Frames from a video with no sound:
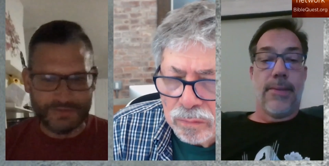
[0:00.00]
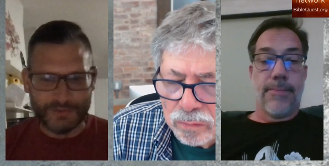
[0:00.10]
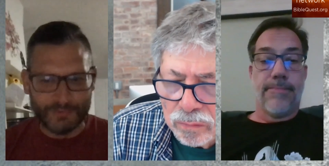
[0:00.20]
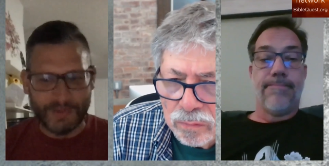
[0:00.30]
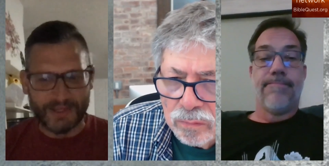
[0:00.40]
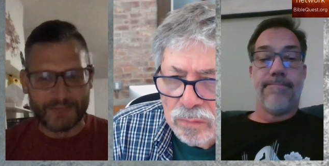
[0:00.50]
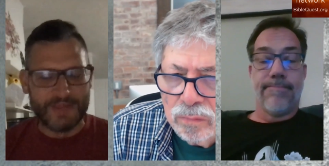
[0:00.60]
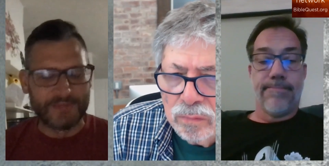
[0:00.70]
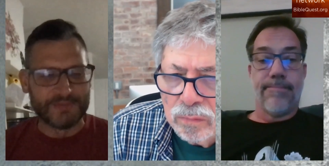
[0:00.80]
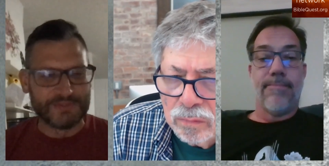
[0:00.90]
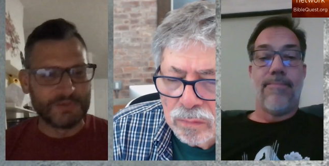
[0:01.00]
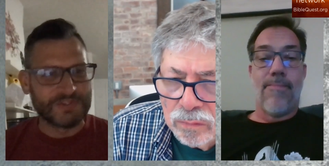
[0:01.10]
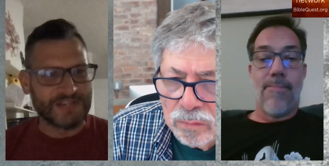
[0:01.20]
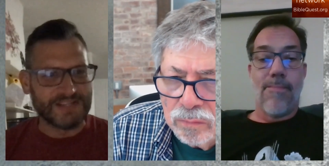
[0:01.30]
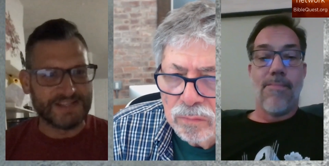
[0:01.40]
Speaker 1: Do my commandments,
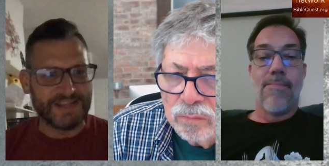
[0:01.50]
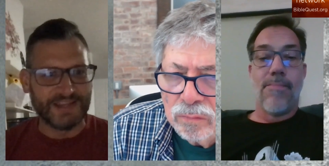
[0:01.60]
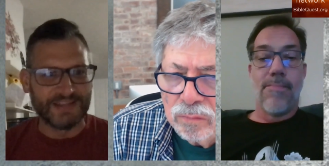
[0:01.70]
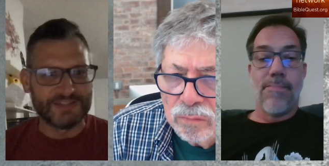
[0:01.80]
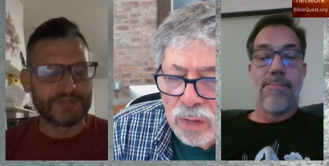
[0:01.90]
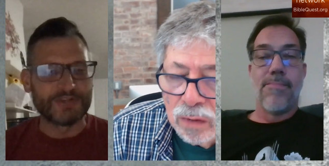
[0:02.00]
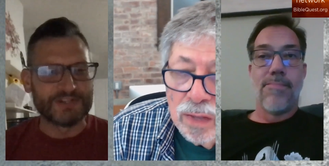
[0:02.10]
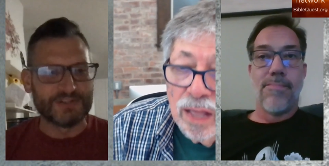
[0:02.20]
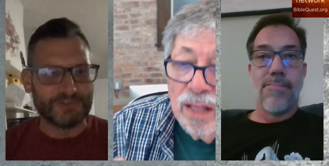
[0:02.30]
do as I say. It's under his